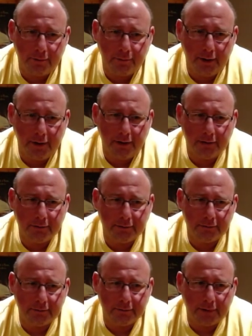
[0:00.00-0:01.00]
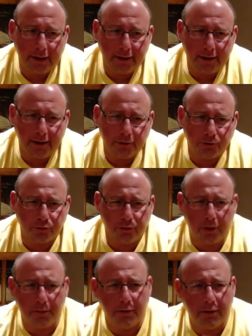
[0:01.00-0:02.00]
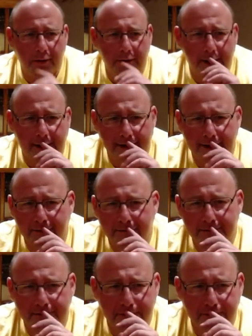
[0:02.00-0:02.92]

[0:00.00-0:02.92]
Well, I got in trouble a lot. I was in.